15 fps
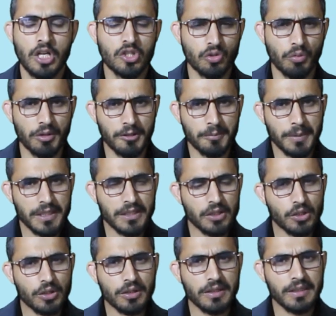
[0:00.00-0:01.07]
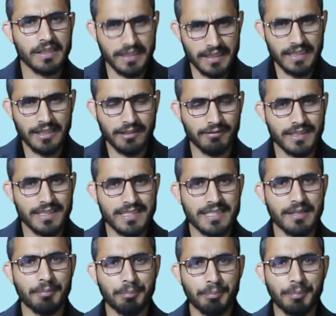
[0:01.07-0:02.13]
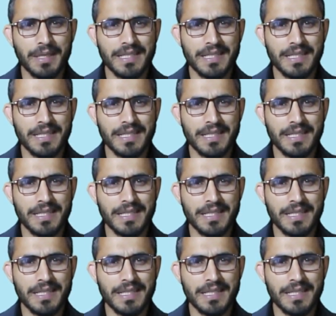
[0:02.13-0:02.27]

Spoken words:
So we would be dealing with some